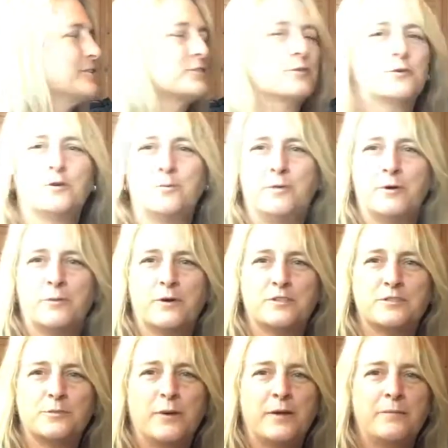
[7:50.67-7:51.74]
is going to be
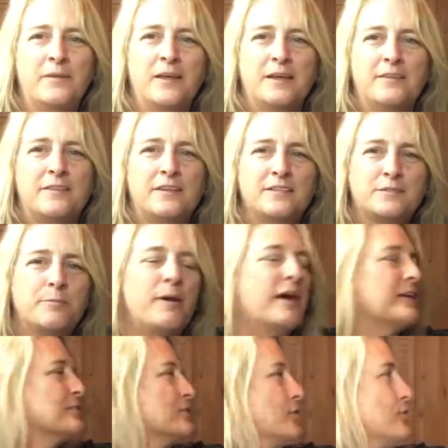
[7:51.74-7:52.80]
what's wet. These bags